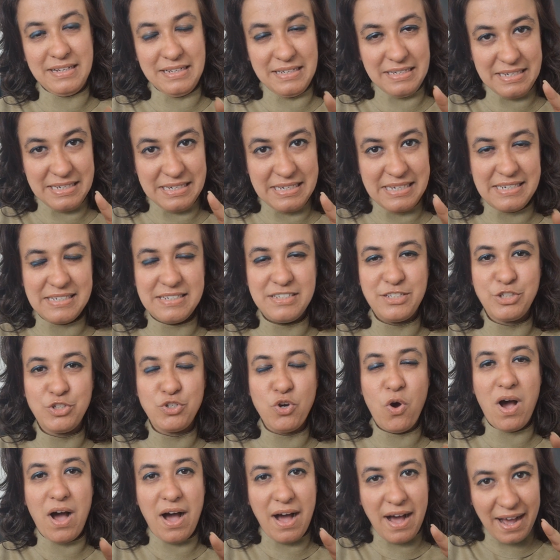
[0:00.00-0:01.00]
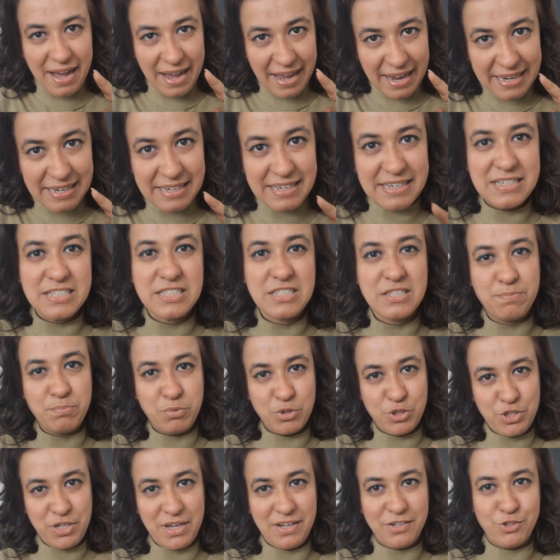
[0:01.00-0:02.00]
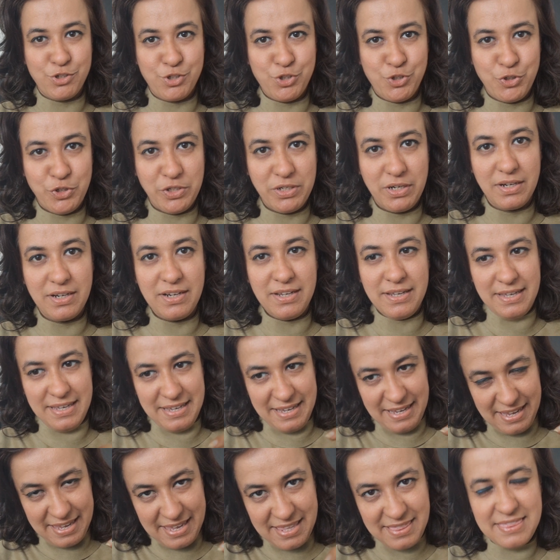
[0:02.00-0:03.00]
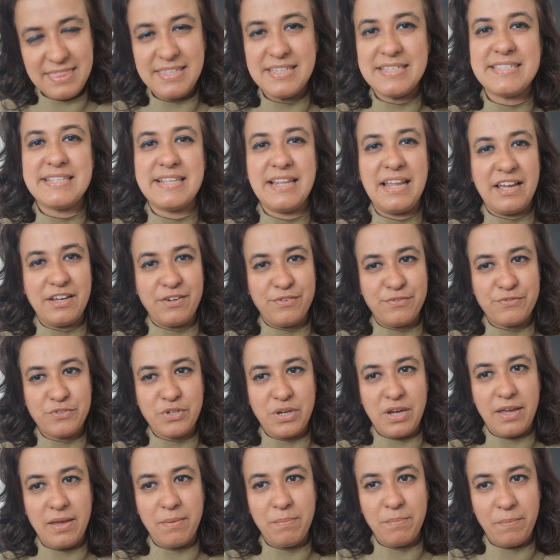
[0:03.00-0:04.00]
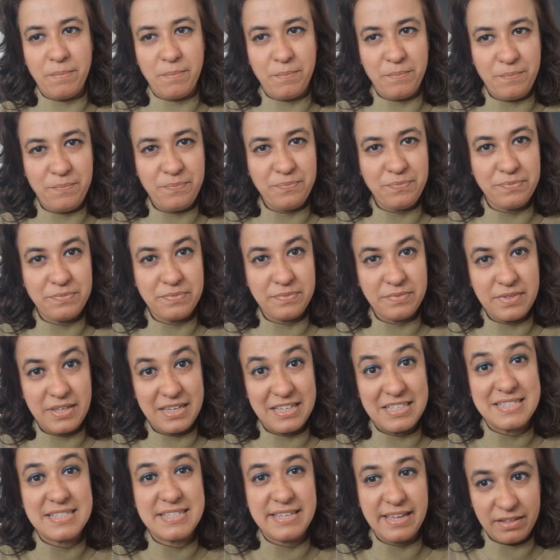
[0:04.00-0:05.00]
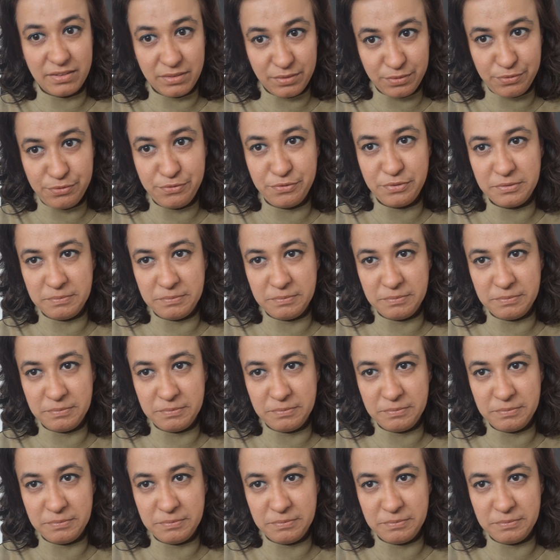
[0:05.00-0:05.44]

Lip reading: lead your highest potential in this lifetime itself.